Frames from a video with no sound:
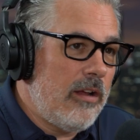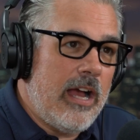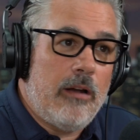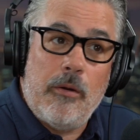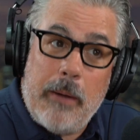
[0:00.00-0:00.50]

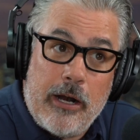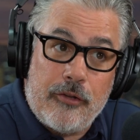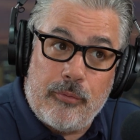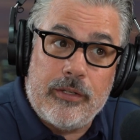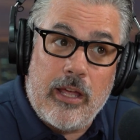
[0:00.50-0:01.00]

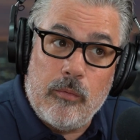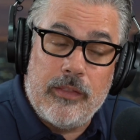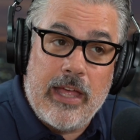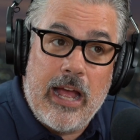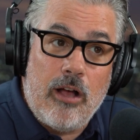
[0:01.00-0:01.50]
repairs were done with
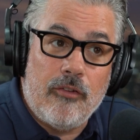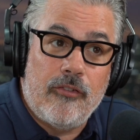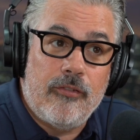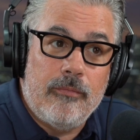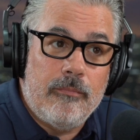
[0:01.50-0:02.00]
the
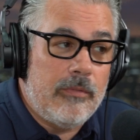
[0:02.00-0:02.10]
house.